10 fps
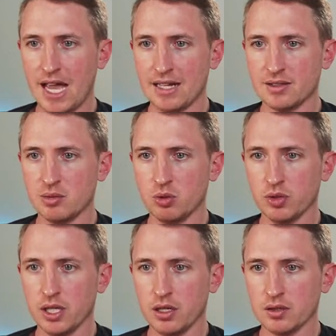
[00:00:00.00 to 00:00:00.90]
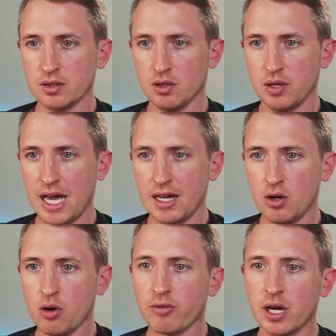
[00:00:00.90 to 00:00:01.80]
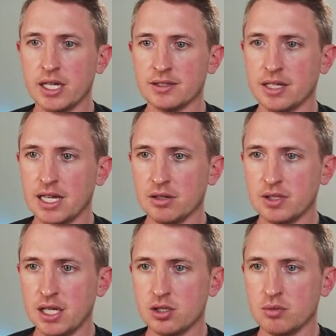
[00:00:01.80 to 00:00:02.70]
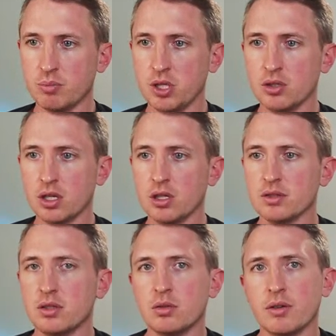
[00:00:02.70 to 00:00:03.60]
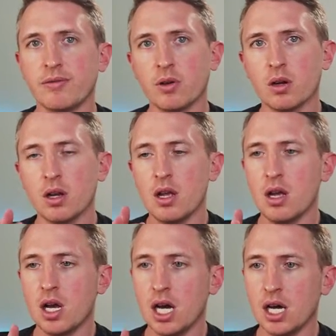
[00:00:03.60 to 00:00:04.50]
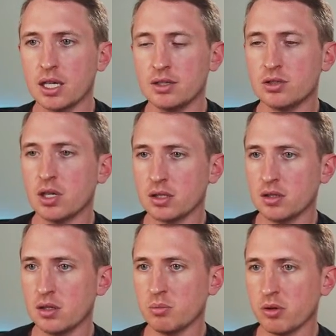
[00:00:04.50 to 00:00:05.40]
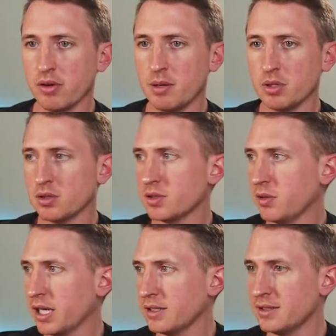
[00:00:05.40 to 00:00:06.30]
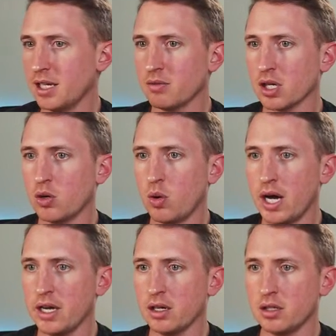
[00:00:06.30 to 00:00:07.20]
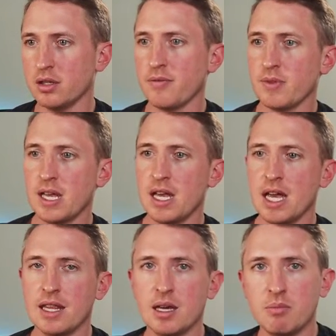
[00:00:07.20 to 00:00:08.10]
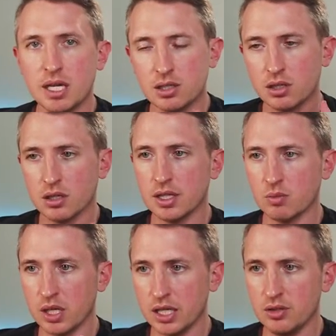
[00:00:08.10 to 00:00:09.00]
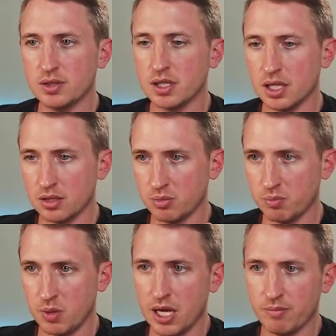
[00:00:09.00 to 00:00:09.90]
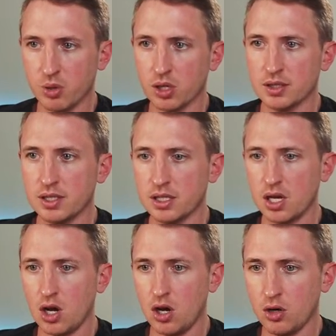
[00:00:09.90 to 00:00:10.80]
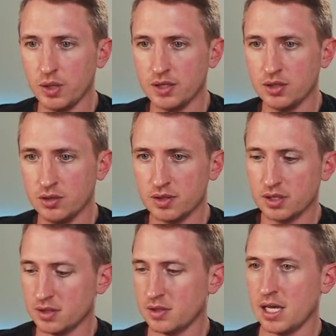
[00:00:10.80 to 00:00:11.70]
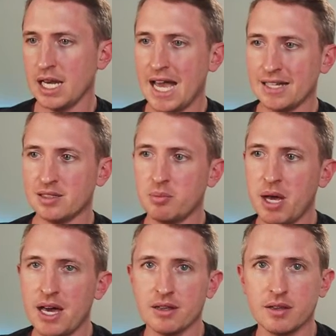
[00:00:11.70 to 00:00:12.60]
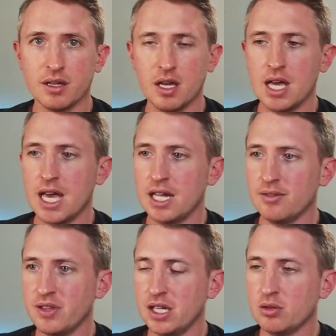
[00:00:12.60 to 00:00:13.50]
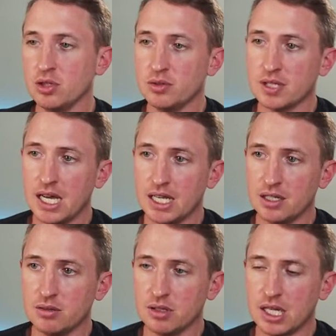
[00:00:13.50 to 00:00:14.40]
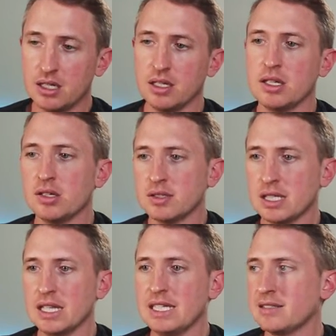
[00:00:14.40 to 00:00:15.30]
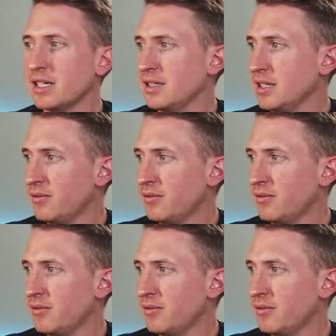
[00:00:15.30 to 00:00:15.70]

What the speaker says: @ symbol here. So @override is an annotation. But you can also do it for constructor parameters. So I can say required, And that makes sure that when I use it, that a person always uses an asset path. And if they don't use height, then there's at least a